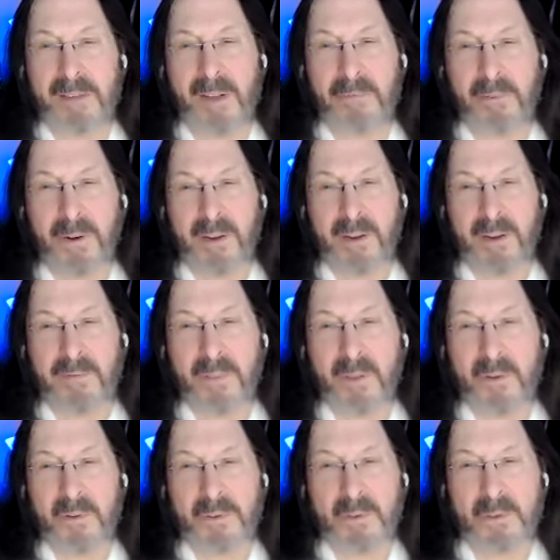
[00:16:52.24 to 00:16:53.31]
and suffering of
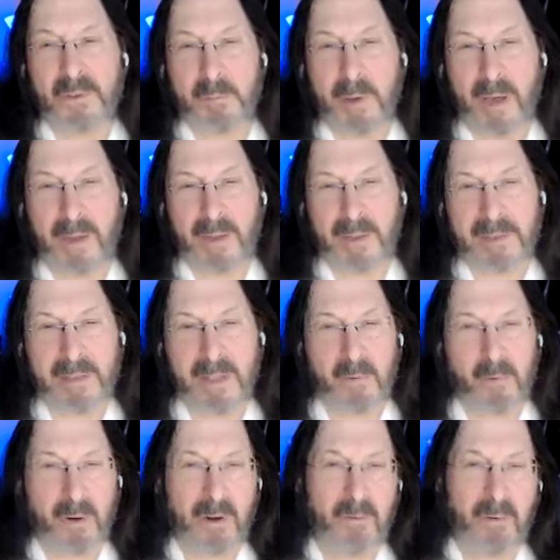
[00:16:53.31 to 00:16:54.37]
those whose bodies they
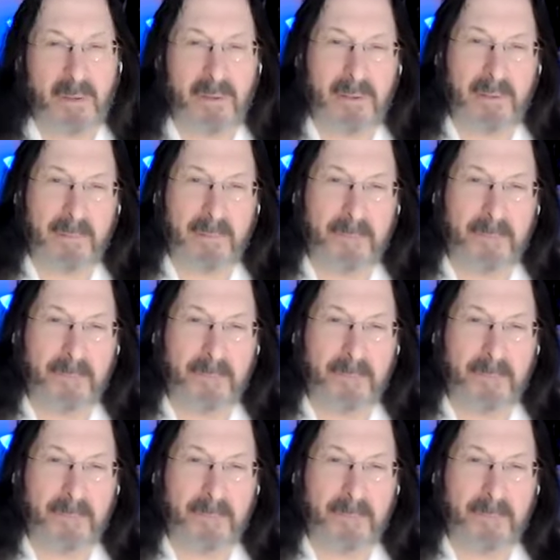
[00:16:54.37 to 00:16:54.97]
work with.